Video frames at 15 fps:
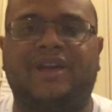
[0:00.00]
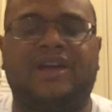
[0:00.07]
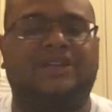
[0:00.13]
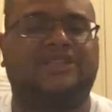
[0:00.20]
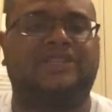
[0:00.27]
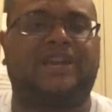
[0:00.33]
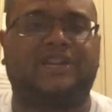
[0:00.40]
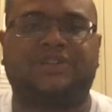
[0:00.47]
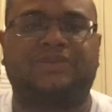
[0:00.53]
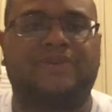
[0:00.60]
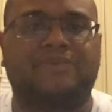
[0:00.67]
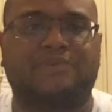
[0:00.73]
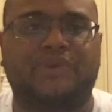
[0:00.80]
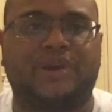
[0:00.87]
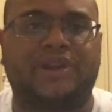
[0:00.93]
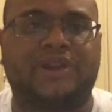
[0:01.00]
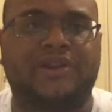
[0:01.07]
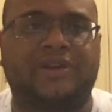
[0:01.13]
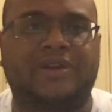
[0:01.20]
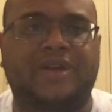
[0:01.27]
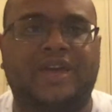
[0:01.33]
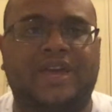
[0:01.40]
a sexual
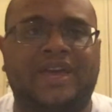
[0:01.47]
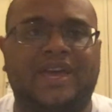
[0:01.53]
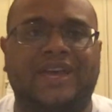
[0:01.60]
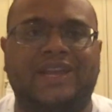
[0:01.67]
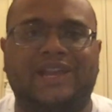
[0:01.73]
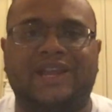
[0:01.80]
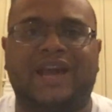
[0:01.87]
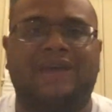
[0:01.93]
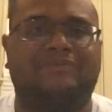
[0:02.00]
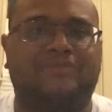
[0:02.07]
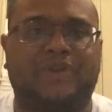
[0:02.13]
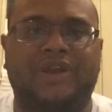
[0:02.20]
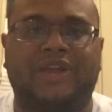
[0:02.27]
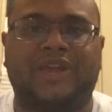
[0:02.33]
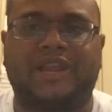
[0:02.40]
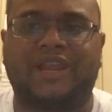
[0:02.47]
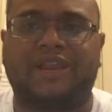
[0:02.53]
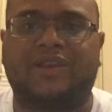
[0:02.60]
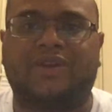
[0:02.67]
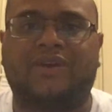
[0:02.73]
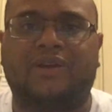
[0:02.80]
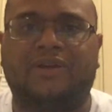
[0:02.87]
predator. He did not break any
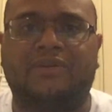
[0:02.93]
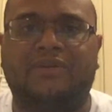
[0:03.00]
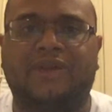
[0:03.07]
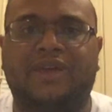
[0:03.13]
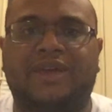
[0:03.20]
law.